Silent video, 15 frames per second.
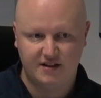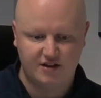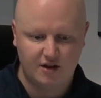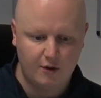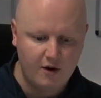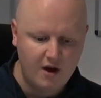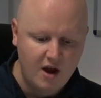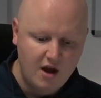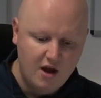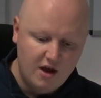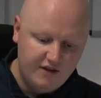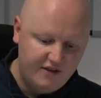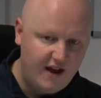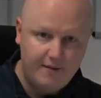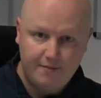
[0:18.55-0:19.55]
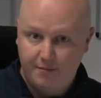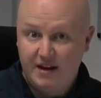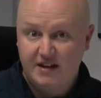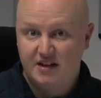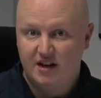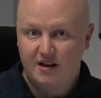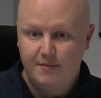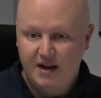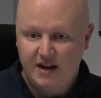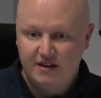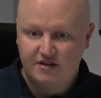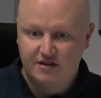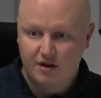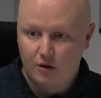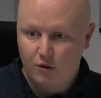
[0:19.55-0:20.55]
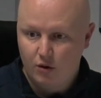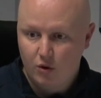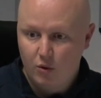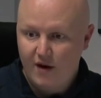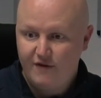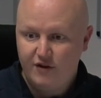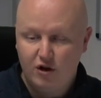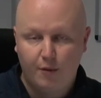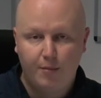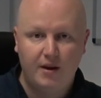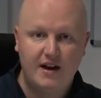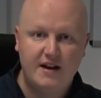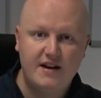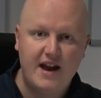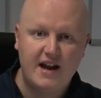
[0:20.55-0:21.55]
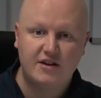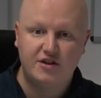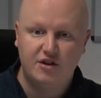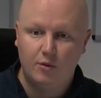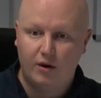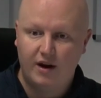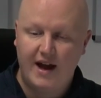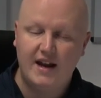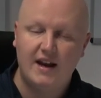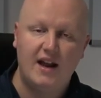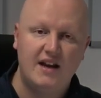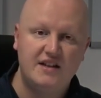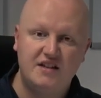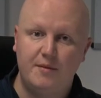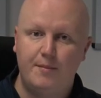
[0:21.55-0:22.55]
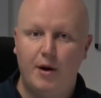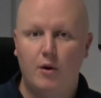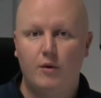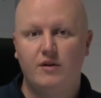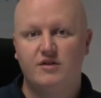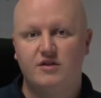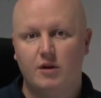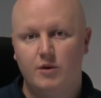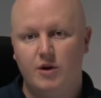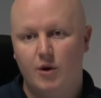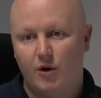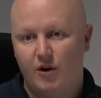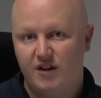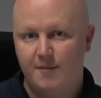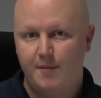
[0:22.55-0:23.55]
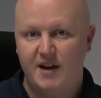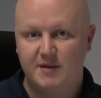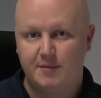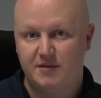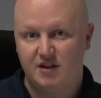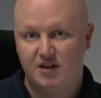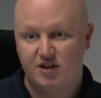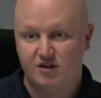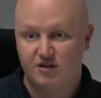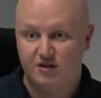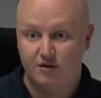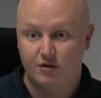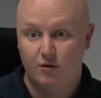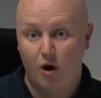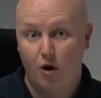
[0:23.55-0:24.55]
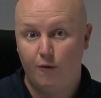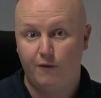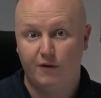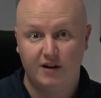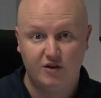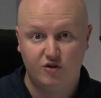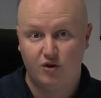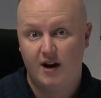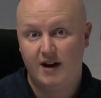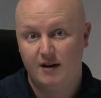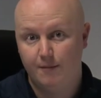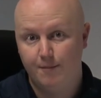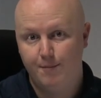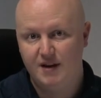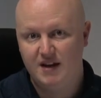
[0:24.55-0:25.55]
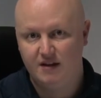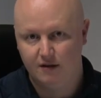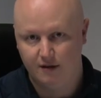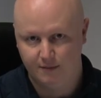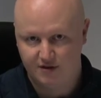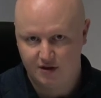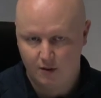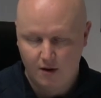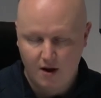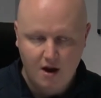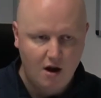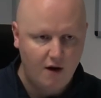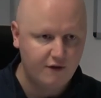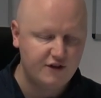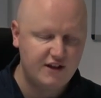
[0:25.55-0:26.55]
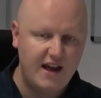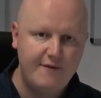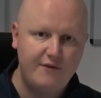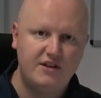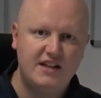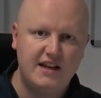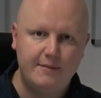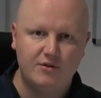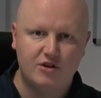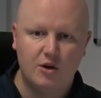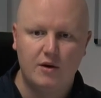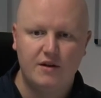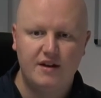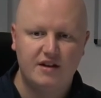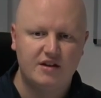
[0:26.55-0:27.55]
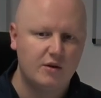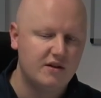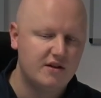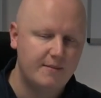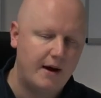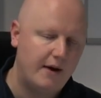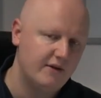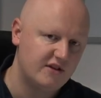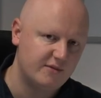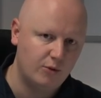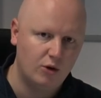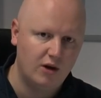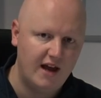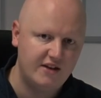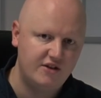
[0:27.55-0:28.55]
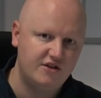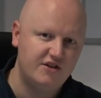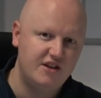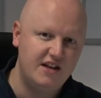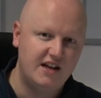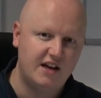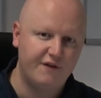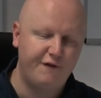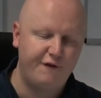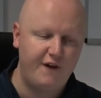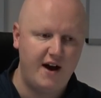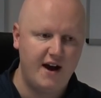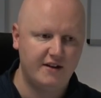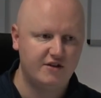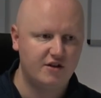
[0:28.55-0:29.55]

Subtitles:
So that basically means, so whoever you're playing next, you want to analyse the opponent so you're in the best position to hopefully try and beat them. So obviously every team's doing this, so it's about the small edges that you can find.